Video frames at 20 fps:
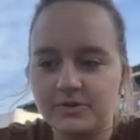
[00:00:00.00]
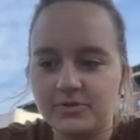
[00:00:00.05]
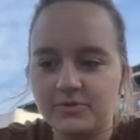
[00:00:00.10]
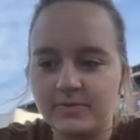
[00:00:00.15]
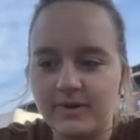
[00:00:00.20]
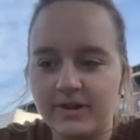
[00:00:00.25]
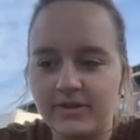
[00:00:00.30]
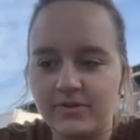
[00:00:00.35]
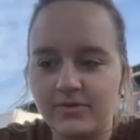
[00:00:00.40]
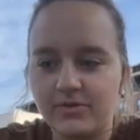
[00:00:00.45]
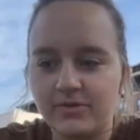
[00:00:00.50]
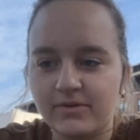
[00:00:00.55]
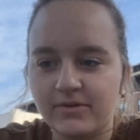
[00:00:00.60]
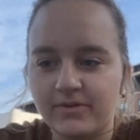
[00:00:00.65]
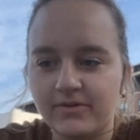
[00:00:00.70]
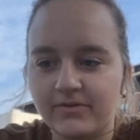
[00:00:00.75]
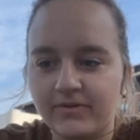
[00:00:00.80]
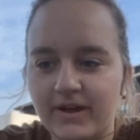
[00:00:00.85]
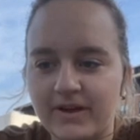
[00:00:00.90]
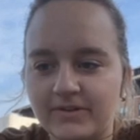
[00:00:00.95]
you make your
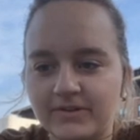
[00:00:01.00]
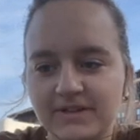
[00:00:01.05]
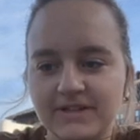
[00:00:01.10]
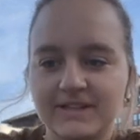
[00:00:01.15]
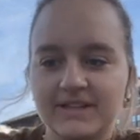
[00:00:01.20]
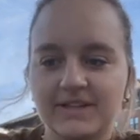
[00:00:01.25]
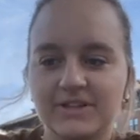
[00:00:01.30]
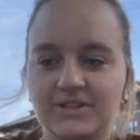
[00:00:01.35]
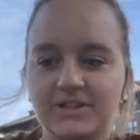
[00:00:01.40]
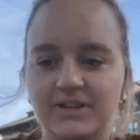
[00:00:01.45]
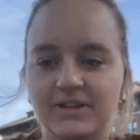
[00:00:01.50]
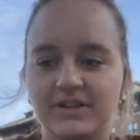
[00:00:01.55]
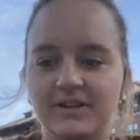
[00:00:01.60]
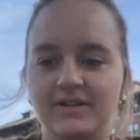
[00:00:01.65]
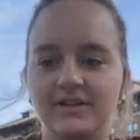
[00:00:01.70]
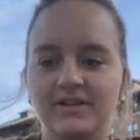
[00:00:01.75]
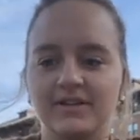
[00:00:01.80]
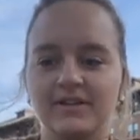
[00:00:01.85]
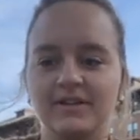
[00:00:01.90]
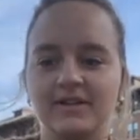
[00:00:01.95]
final decision
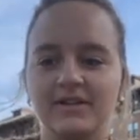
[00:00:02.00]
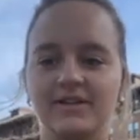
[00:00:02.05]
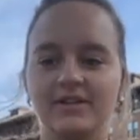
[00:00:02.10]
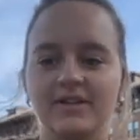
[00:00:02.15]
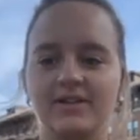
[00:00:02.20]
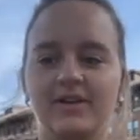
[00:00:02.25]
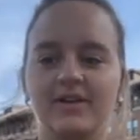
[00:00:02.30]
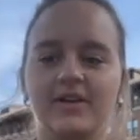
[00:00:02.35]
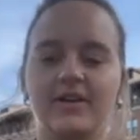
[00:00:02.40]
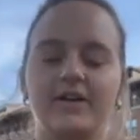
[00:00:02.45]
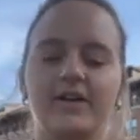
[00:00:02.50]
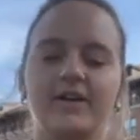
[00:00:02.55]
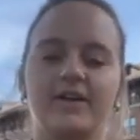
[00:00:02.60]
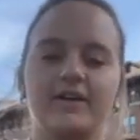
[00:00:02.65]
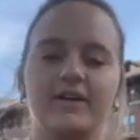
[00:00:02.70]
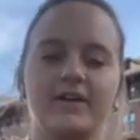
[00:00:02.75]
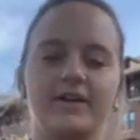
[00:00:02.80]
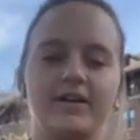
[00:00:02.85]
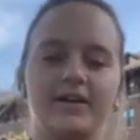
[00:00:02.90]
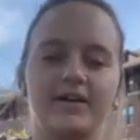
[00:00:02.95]

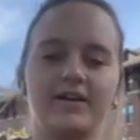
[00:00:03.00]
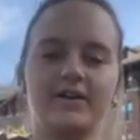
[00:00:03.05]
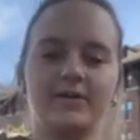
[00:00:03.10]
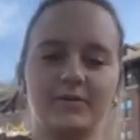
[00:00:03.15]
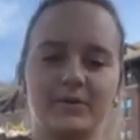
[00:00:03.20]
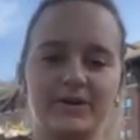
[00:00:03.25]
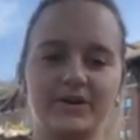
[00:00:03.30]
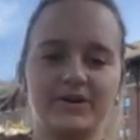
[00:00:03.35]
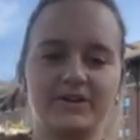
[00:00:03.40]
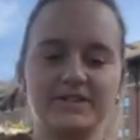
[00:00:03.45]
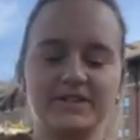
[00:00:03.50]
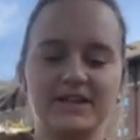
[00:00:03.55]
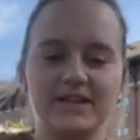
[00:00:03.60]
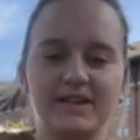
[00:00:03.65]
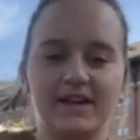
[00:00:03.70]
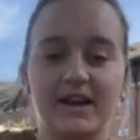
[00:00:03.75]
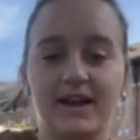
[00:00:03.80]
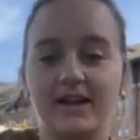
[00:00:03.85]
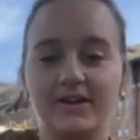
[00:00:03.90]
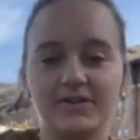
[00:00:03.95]
on where you're
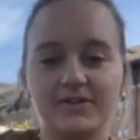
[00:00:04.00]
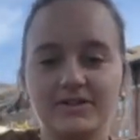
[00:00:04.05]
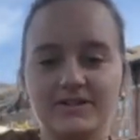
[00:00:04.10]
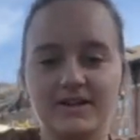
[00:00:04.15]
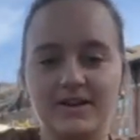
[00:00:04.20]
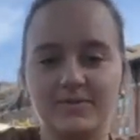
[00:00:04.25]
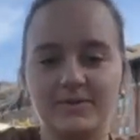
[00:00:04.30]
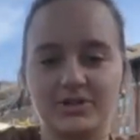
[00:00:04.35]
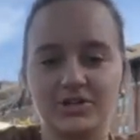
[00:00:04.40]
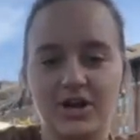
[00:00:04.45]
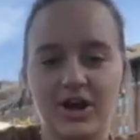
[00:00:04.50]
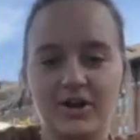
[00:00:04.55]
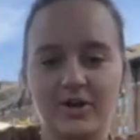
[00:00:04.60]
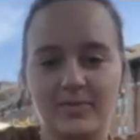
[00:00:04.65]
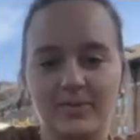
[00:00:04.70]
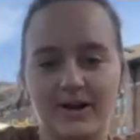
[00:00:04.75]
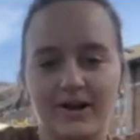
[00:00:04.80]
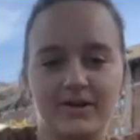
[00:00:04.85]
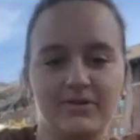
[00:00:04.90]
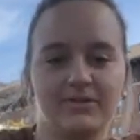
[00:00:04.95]
attending? I know this is gonna be a shocker,
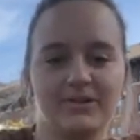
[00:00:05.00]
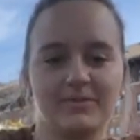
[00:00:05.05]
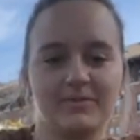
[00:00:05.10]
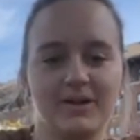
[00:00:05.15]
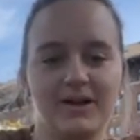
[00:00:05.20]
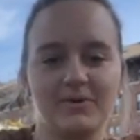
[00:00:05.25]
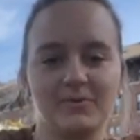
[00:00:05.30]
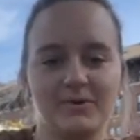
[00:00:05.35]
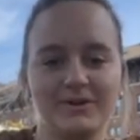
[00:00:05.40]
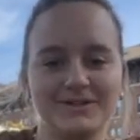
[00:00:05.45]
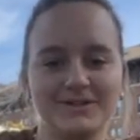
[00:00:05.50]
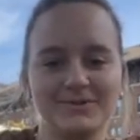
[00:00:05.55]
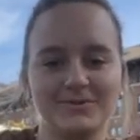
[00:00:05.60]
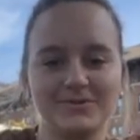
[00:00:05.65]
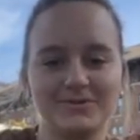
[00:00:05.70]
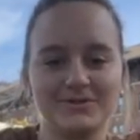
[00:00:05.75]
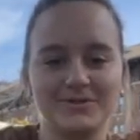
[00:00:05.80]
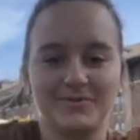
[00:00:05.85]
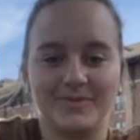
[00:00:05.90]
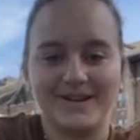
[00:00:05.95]
but I only applied to one
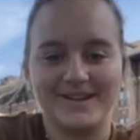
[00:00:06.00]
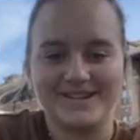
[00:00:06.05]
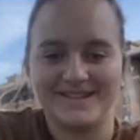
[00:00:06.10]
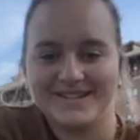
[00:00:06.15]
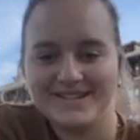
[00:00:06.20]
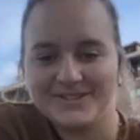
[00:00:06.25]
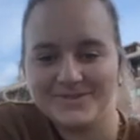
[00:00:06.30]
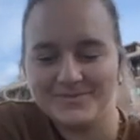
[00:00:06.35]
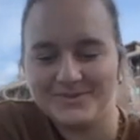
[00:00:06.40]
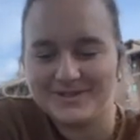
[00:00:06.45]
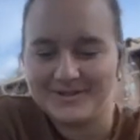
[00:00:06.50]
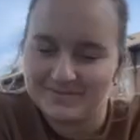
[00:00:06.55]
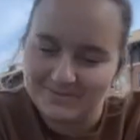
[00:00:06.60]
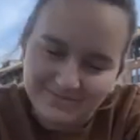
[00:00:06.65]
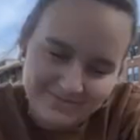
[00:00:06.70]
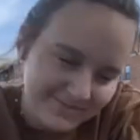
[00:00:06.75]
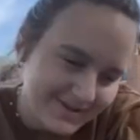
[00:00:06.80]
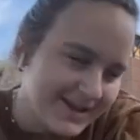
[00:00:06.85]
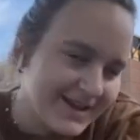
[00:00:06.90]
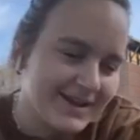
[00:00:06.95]
school, so my decision was
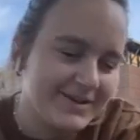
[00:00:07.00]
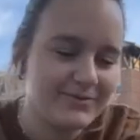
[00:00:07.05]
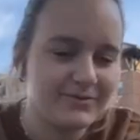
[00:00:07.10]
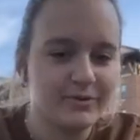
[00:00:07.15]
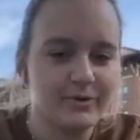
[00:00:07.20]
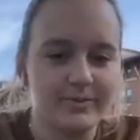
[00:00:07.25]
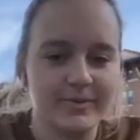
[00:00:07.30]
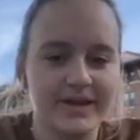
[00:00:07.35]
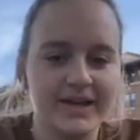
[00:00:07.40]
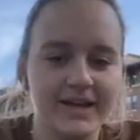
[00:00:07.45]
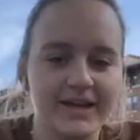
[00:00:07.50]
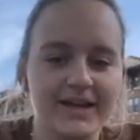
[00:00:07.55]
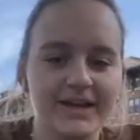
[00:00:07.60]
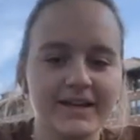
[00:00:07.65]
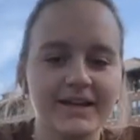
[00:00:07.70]
made for me.